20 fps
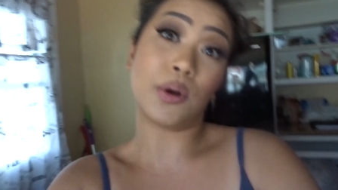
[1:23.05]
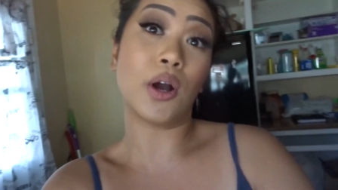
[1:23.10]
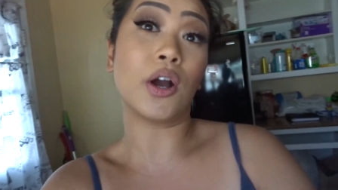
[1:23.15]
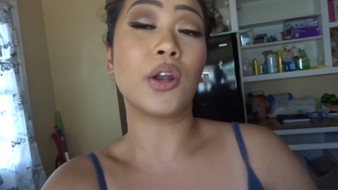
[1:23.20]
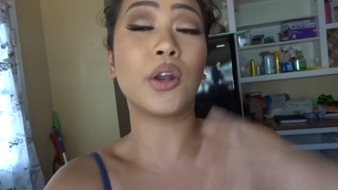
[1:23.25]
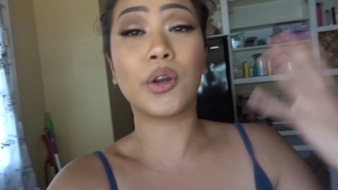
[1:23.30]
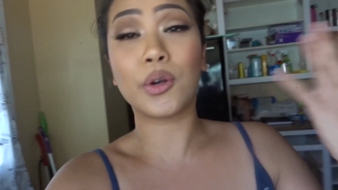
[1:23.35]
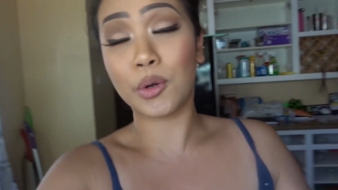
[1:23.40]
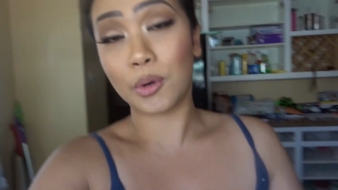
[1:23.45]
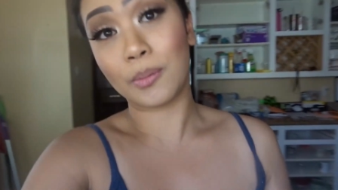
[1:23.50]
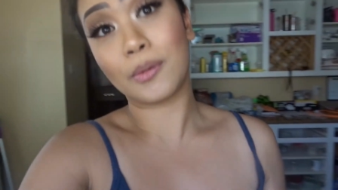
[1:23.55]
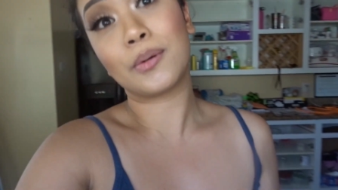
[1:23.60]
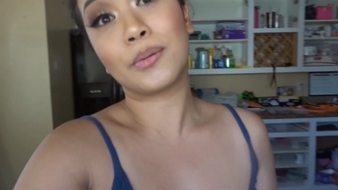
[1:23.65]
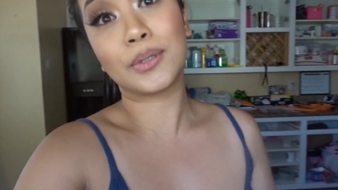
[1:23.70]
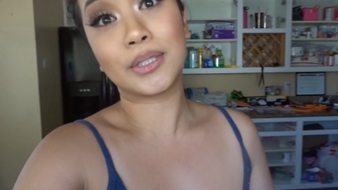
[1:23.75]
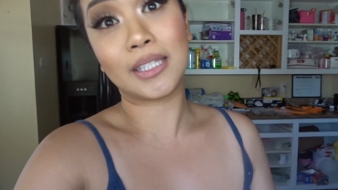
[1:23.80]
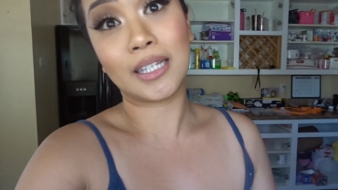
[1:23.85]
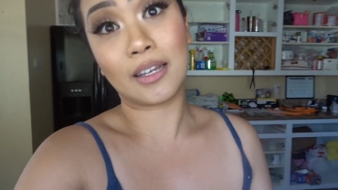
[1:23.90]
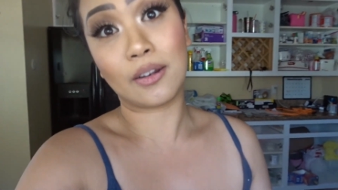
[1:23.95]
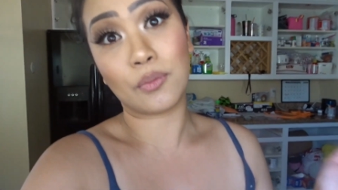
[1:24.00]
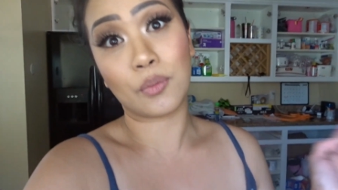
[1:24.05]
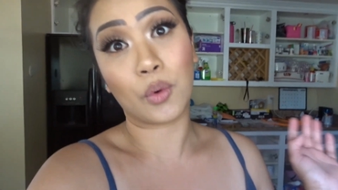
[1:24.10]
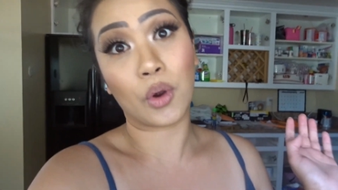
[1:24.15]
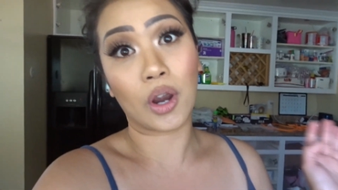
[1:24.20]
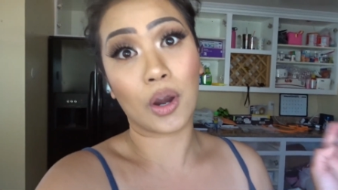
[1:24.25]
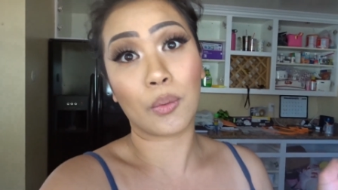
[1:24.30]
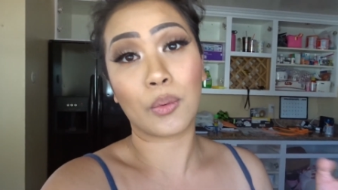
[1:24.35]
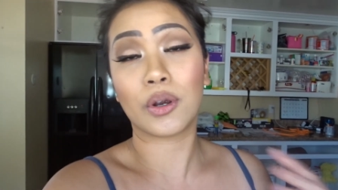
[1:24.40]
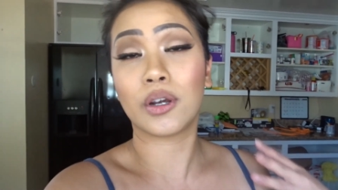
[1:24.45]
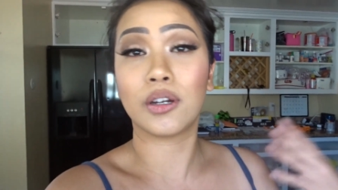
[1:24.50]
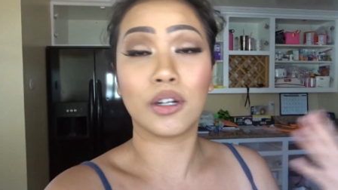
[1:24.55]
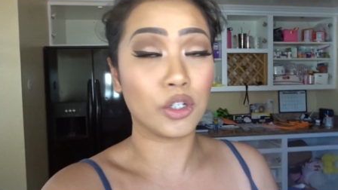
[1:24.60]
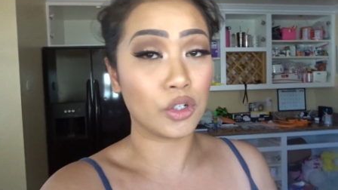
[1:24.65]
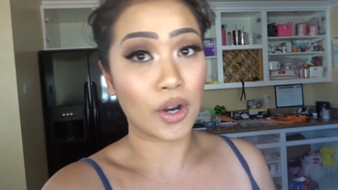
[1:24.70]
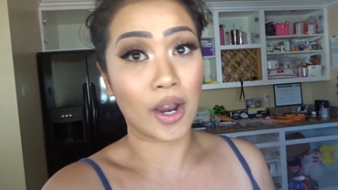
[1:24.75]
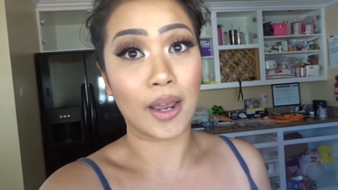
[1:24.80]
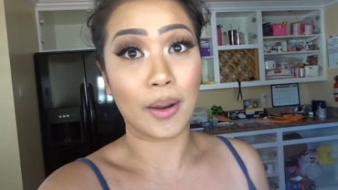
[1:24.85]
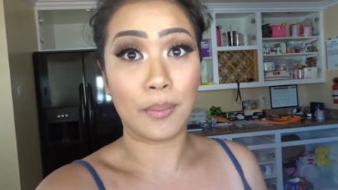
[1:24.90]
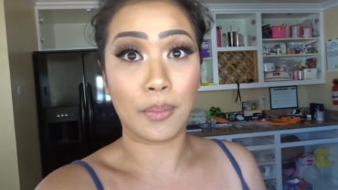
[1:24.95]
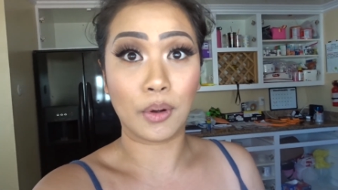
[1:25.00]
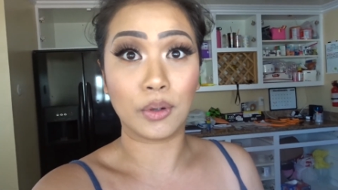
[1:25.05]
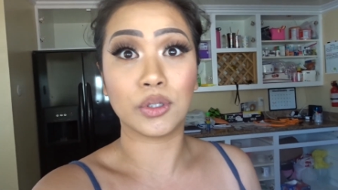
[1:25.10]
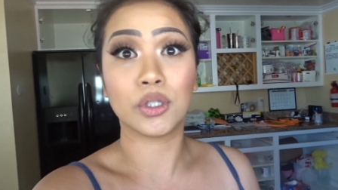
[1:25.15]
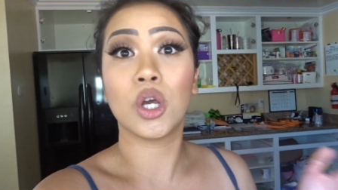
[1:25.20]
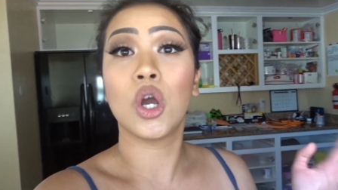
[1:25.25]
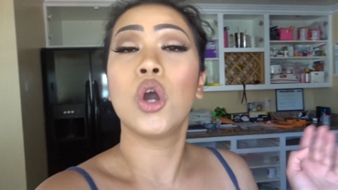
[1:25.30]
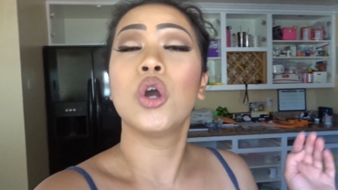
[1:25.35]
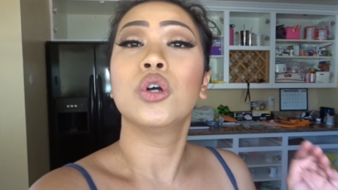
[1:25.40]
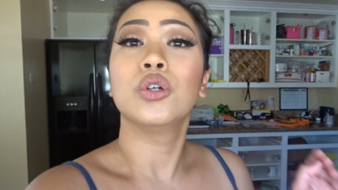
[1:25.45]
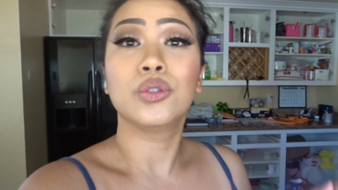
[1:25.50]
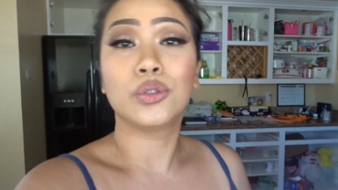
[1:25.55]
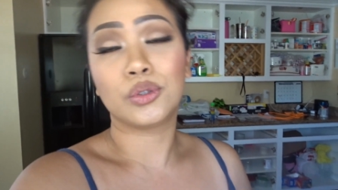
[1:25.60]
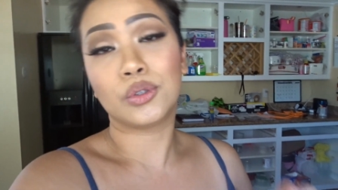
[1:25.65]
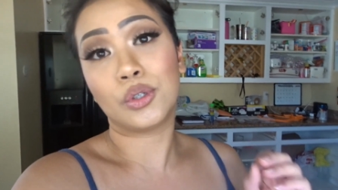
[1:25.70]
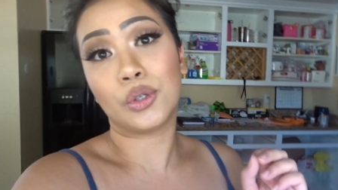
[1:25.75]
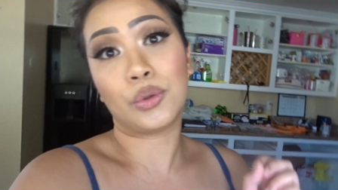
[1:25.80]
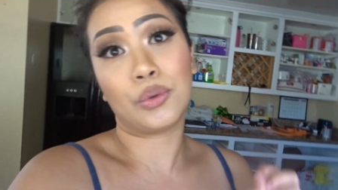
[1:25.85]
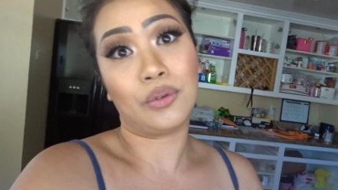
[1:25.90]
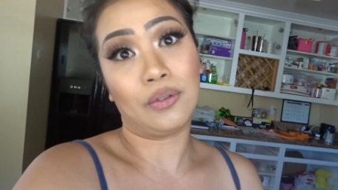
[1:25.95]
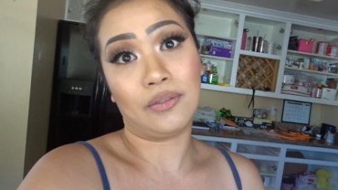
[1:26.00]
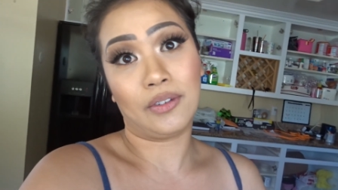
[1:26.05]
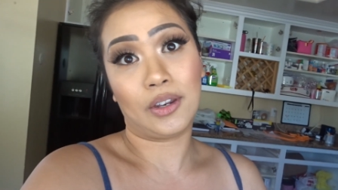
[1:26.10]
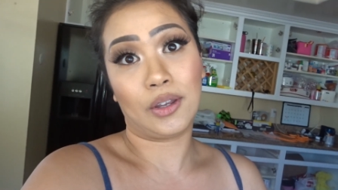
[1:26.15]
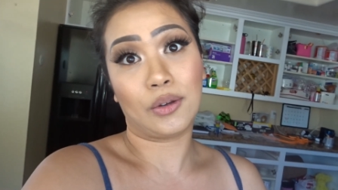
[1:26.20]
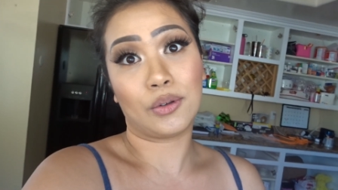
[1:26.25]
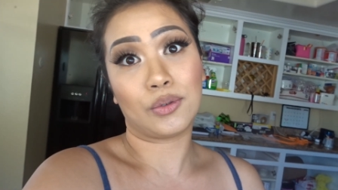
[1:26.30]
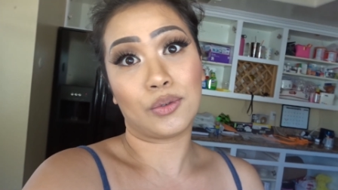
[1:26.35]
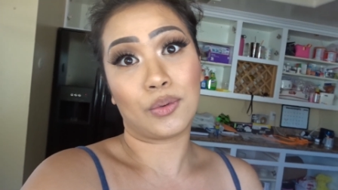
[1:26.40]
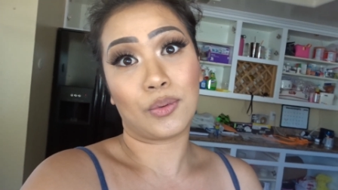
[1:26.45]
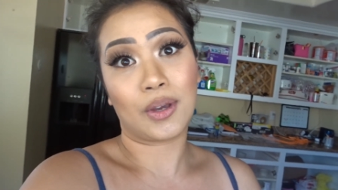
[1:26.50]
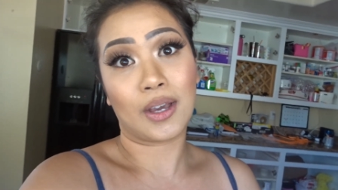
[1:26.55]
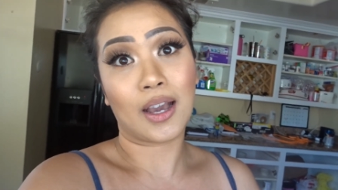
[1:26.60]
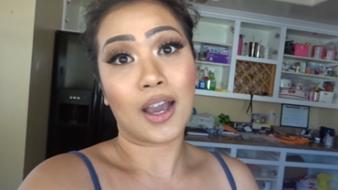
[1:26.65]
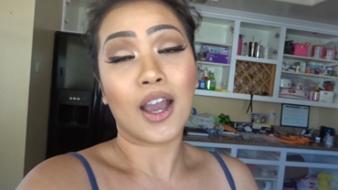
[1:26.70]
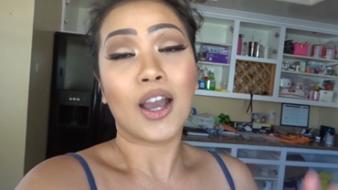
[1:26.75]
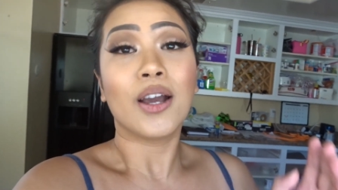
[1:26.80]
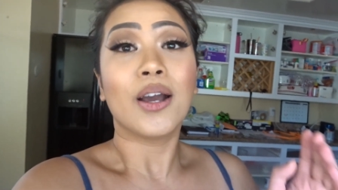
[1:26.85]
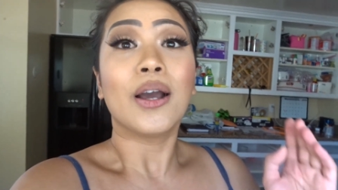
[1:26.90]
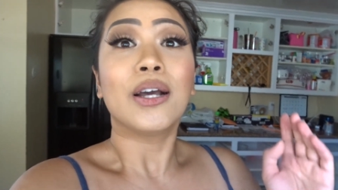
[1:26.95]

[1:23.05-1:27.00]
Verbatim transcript: on our normal routine where we're gonna try and post two to three videos a week